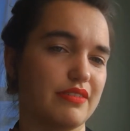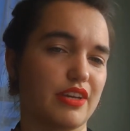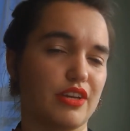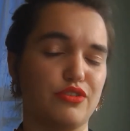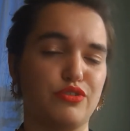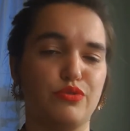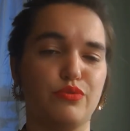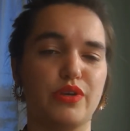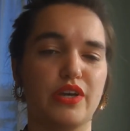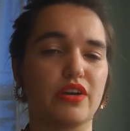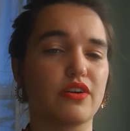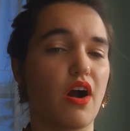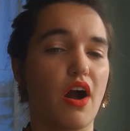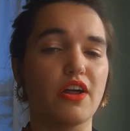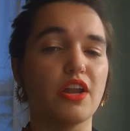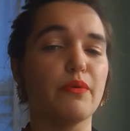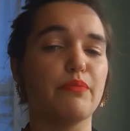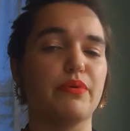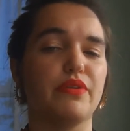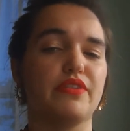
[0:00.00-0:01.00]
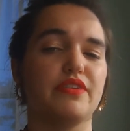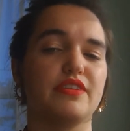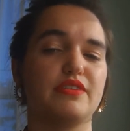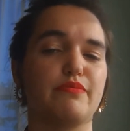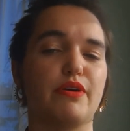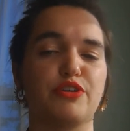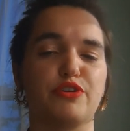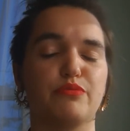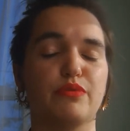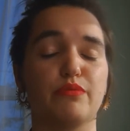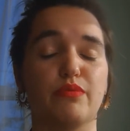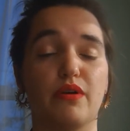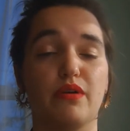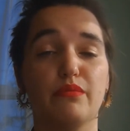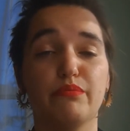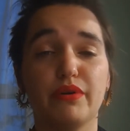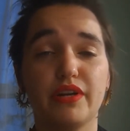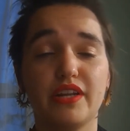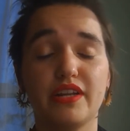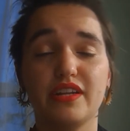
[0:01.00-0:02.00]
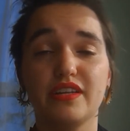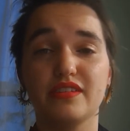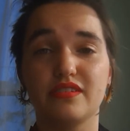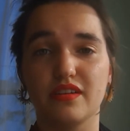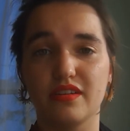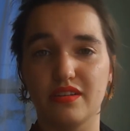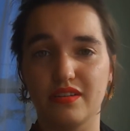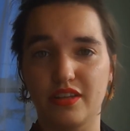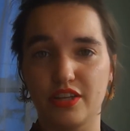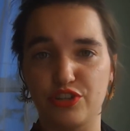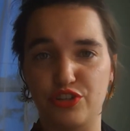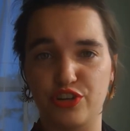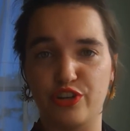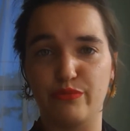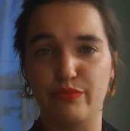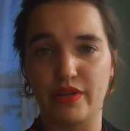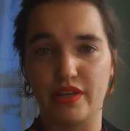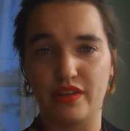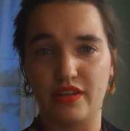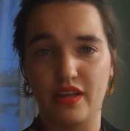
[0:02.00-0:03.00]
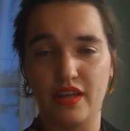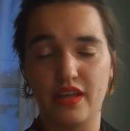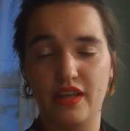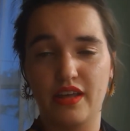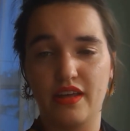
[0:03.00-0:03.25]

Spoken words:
because you get caught up in this measurement problem. But it is a legitimate